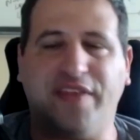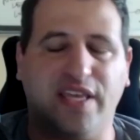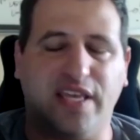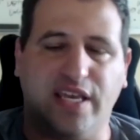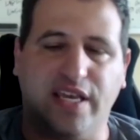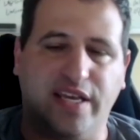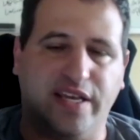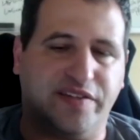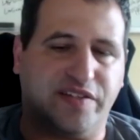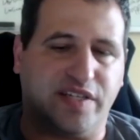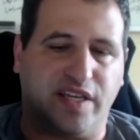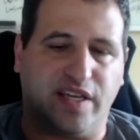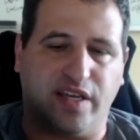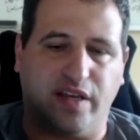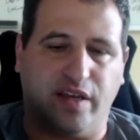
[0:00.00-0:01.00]
nothing
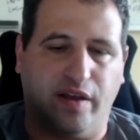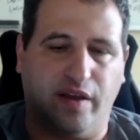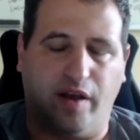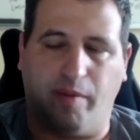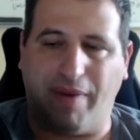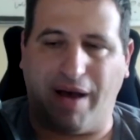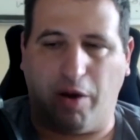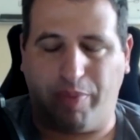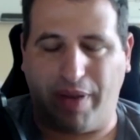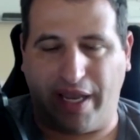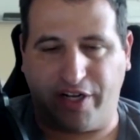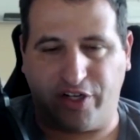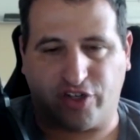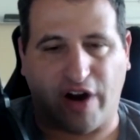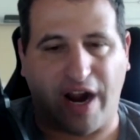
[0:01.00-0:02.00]
easy about
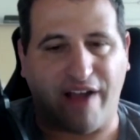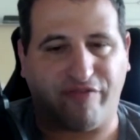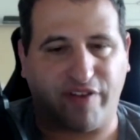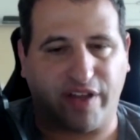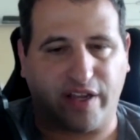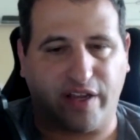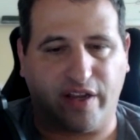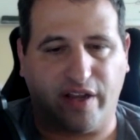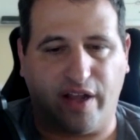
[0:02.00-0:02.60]
paid traffic.